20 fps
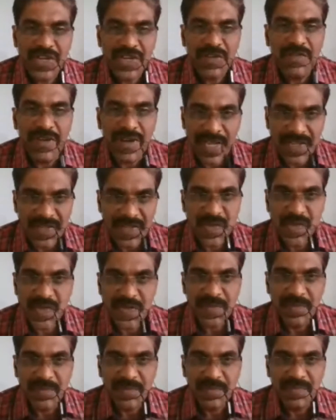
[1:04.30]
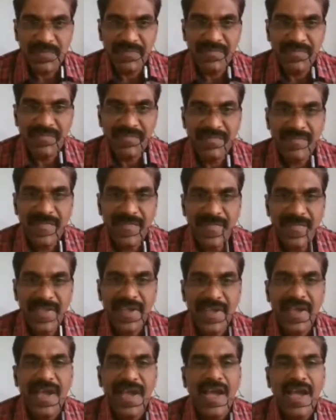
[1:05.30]
of drugs
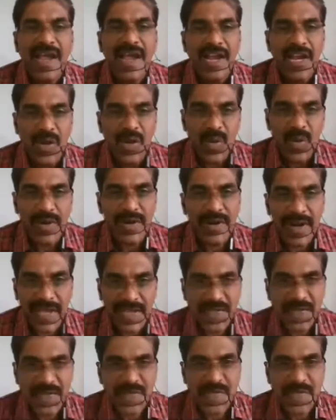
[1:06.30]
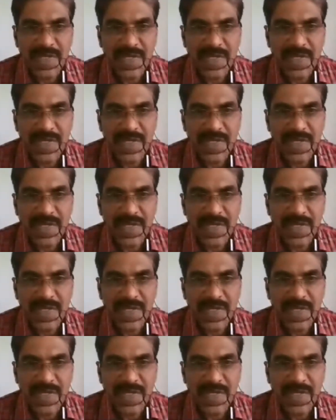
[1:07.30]
new drugs,